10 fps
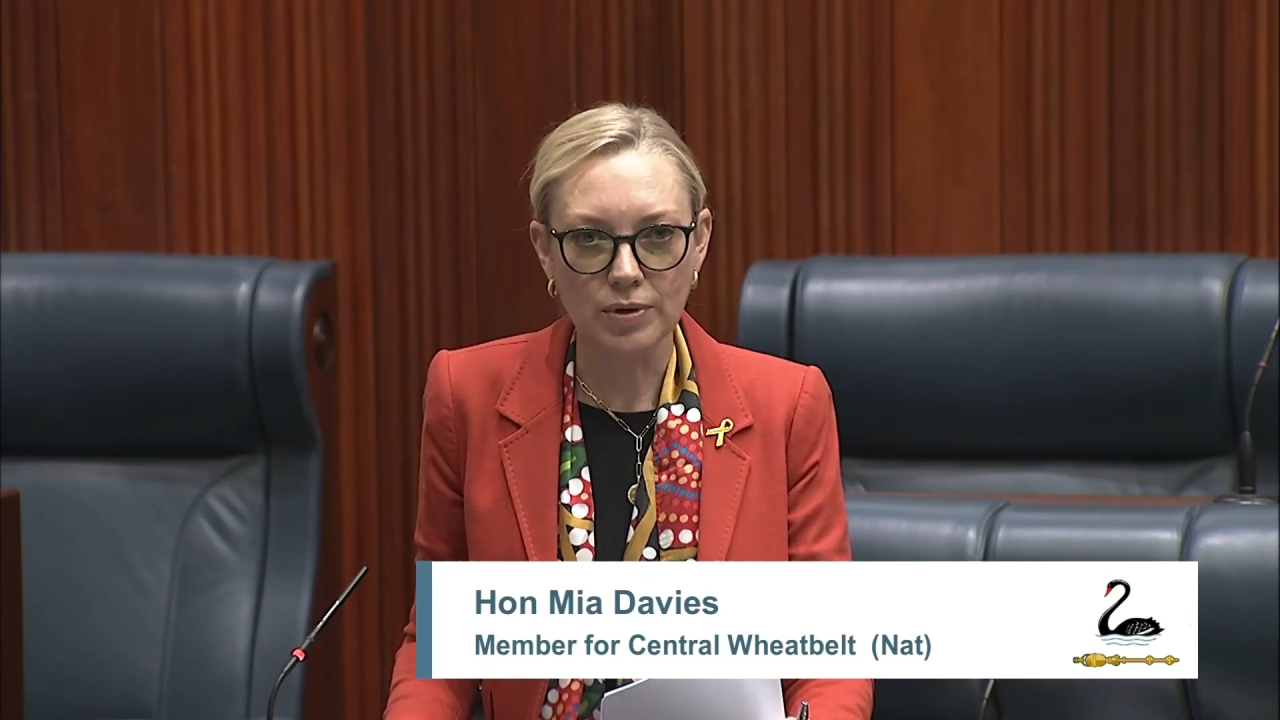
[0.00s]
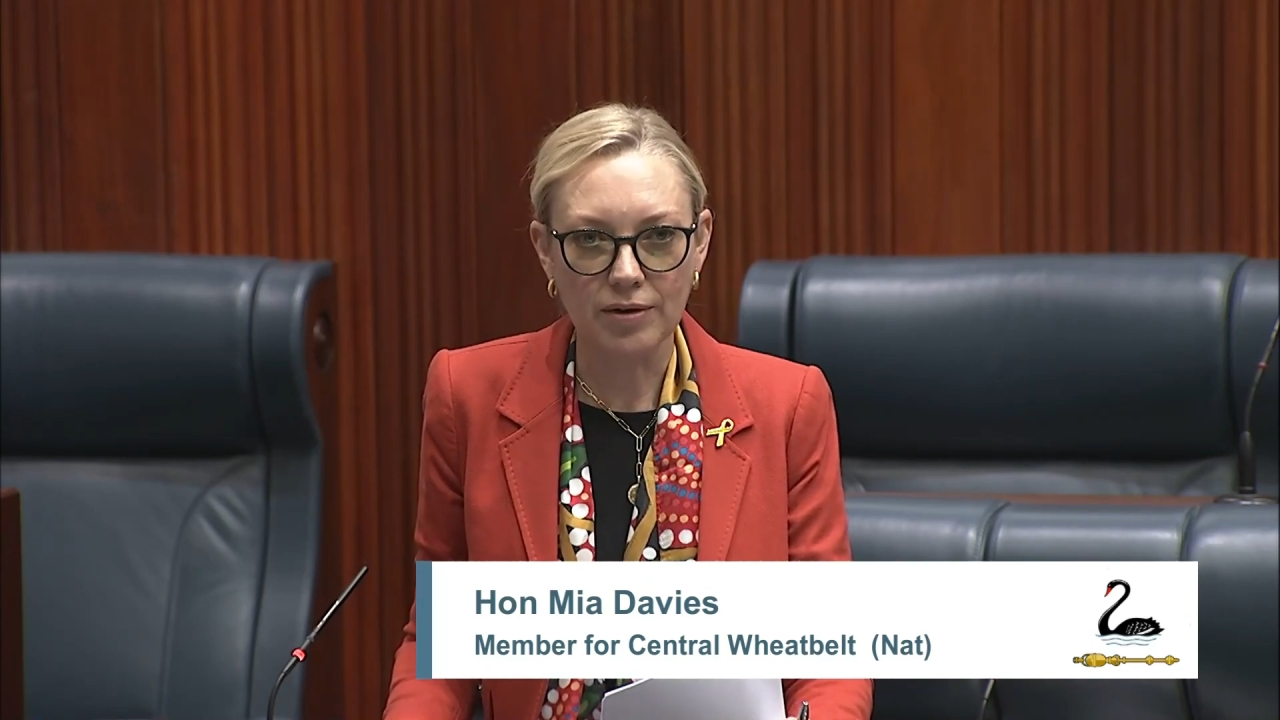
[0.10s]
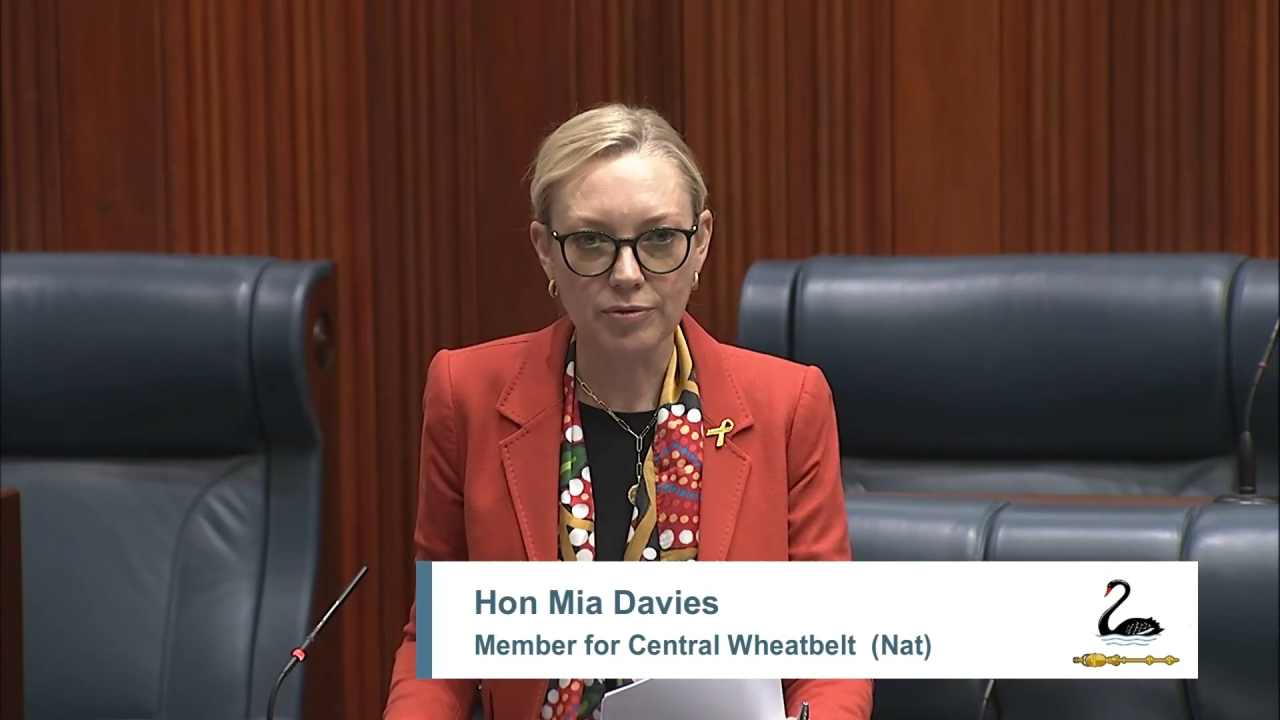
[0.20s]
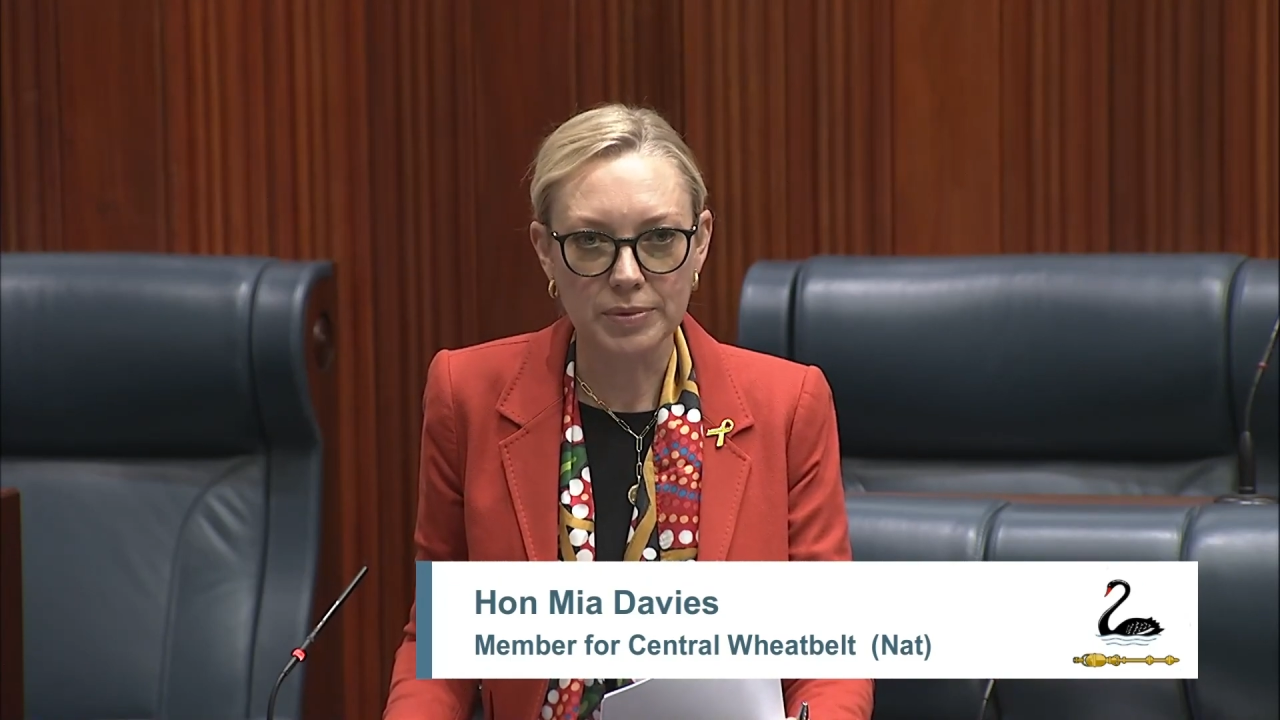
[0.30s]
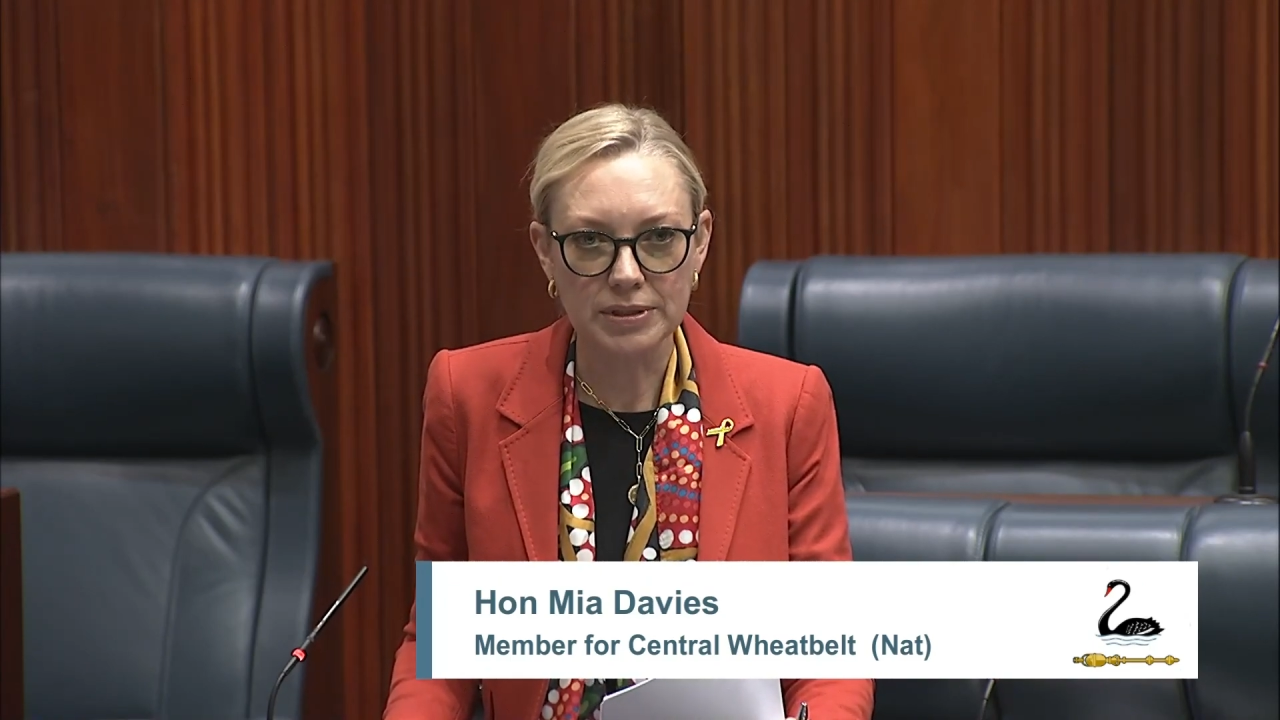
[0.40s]

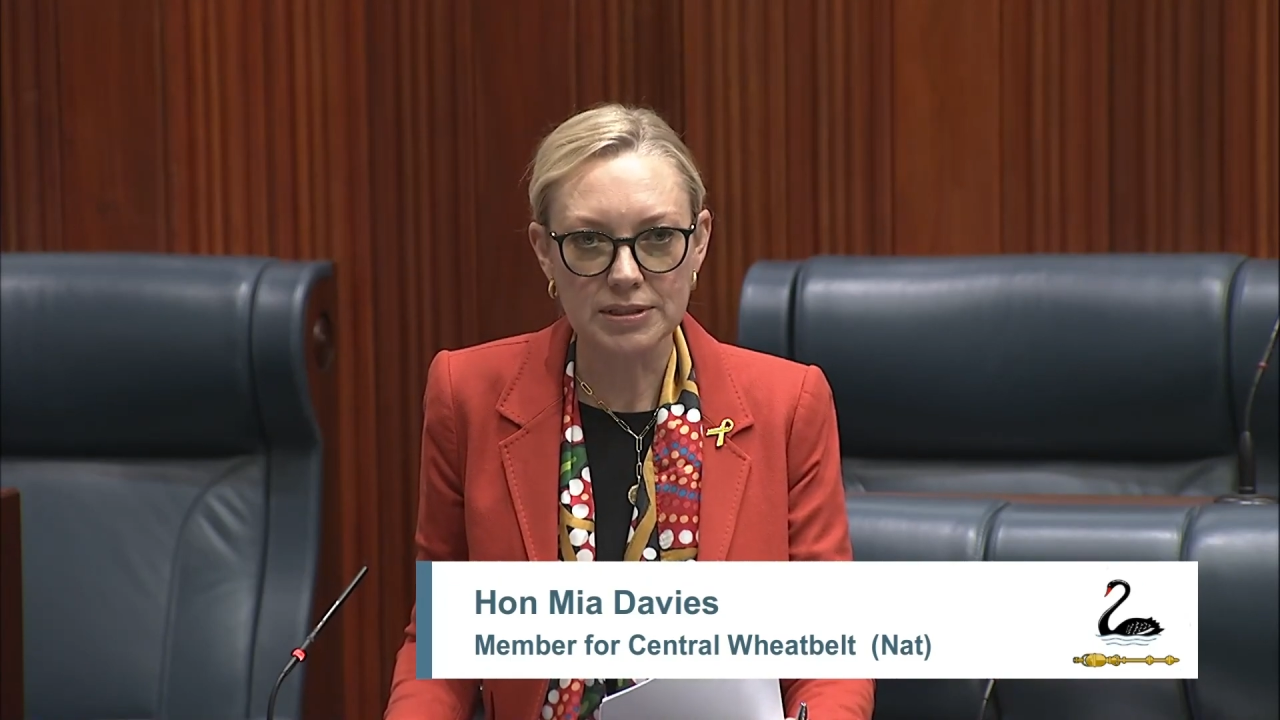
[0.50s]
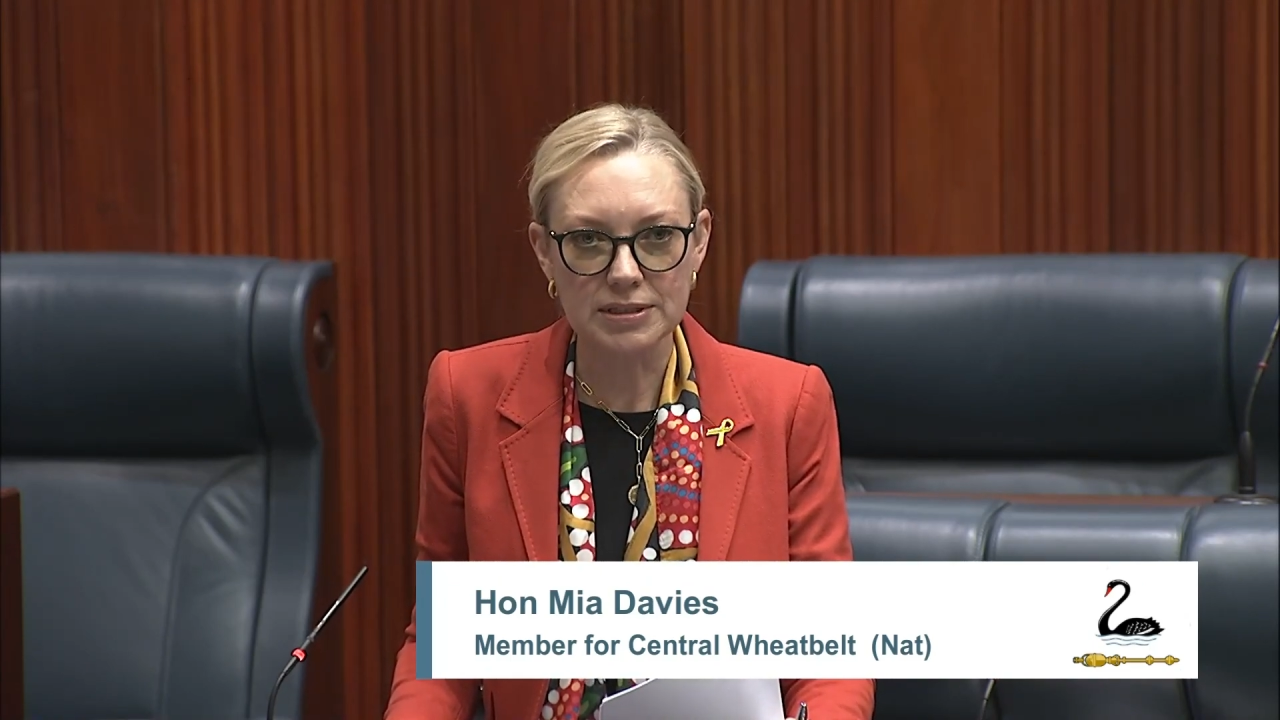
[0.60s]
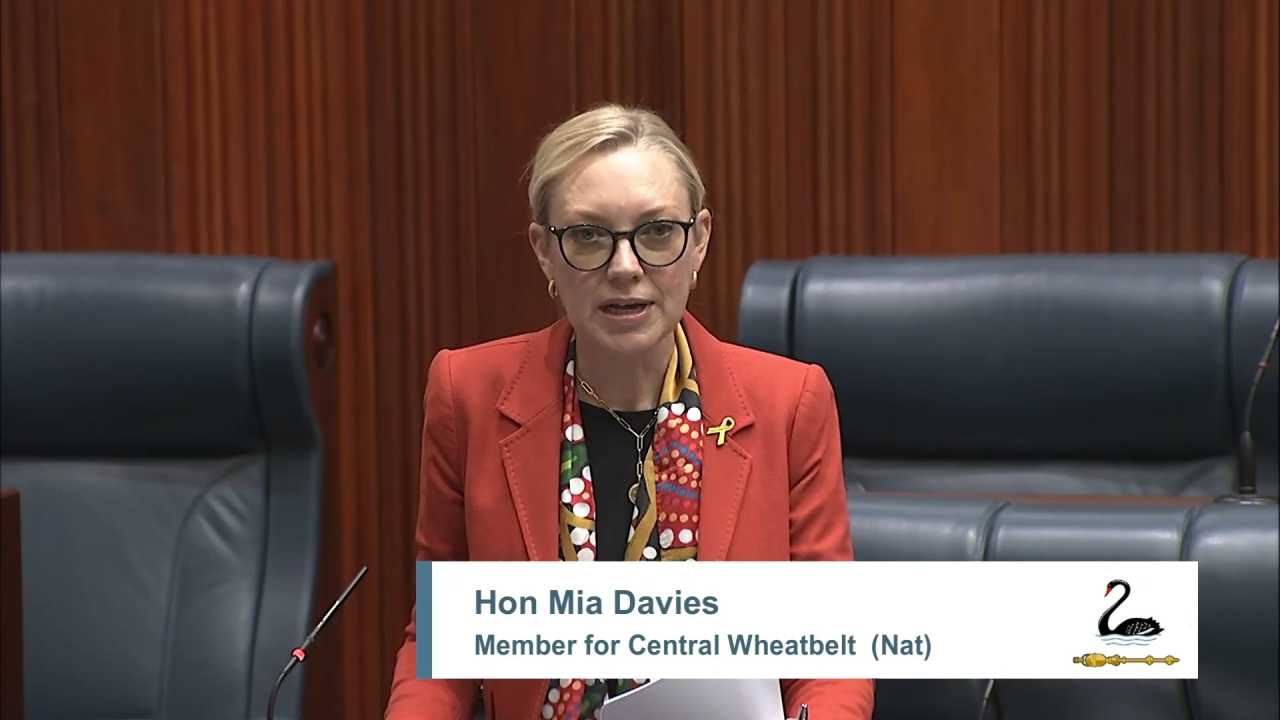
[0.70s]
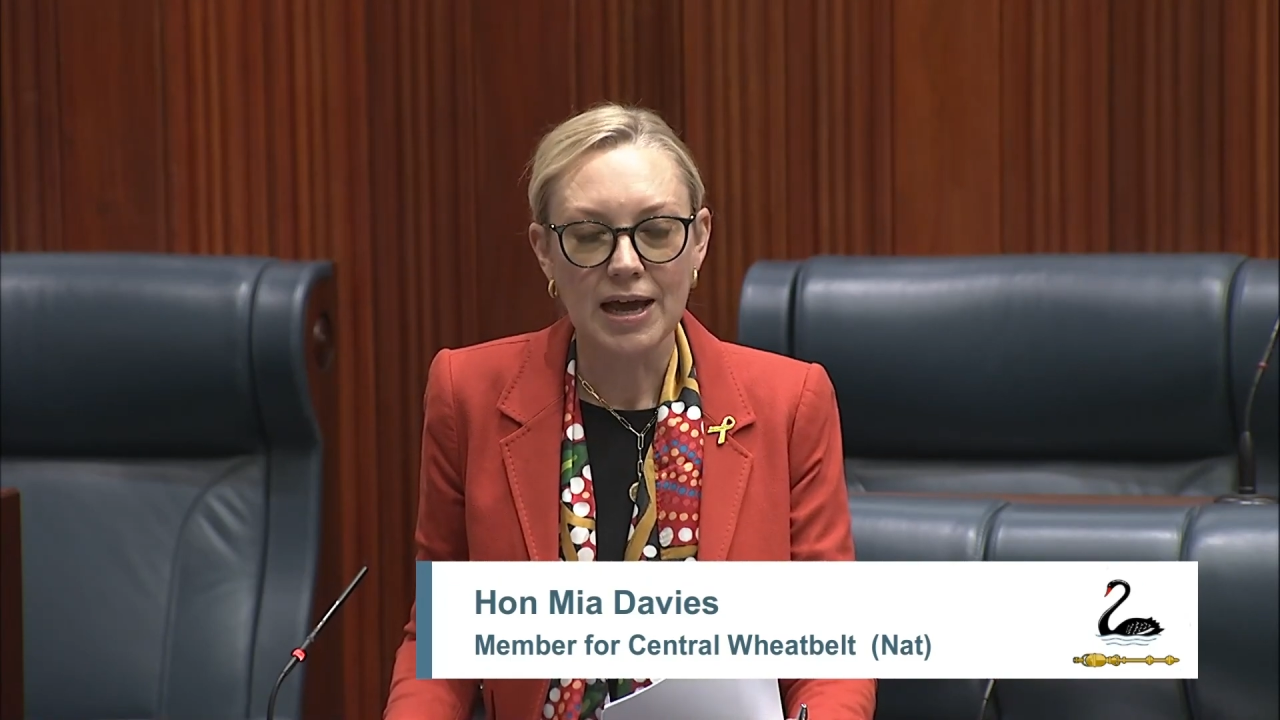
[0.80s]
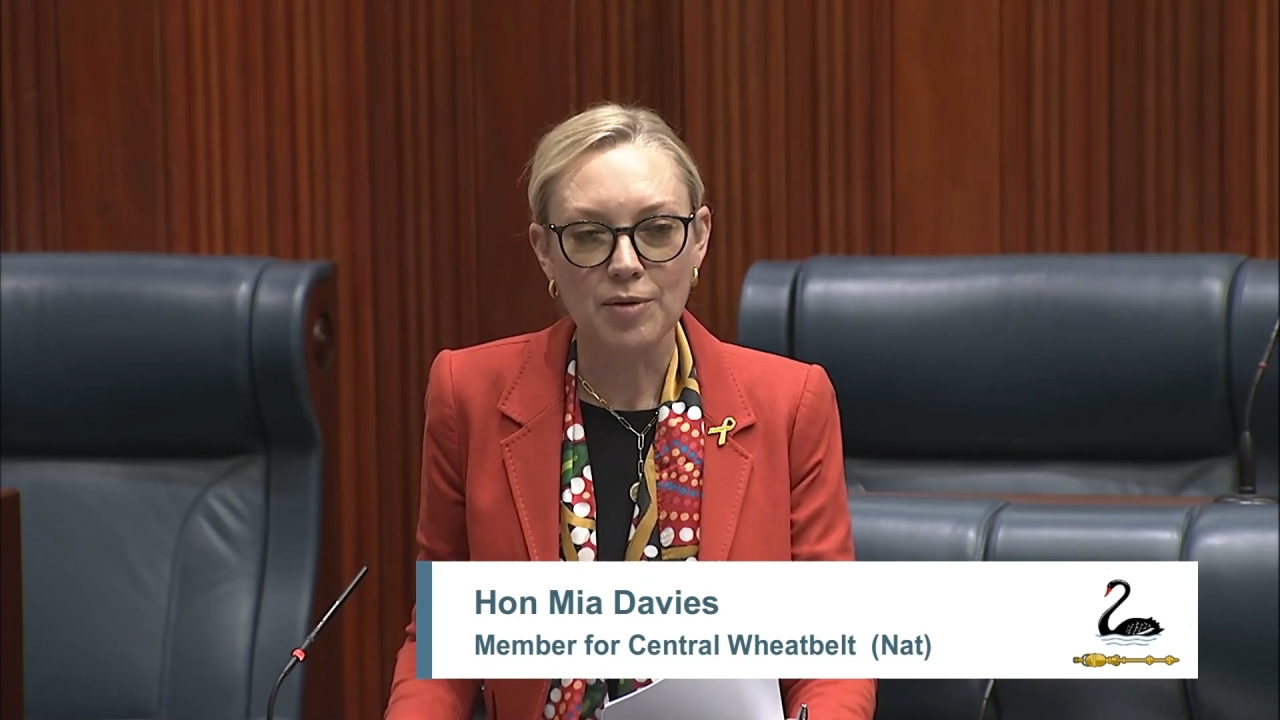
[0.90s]
governments